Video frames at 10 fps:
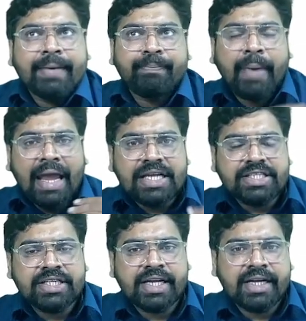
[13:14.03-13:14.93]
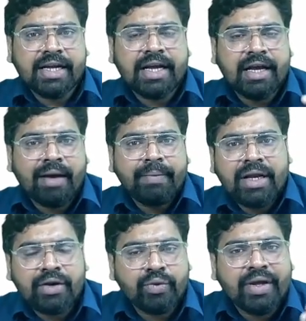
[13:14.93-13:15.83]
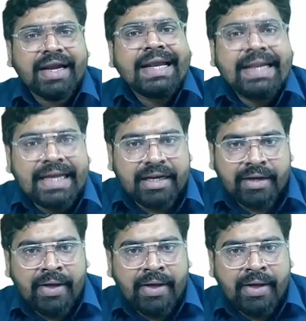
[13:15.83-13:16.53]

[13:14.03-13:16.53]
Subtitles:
patient coming to the clinic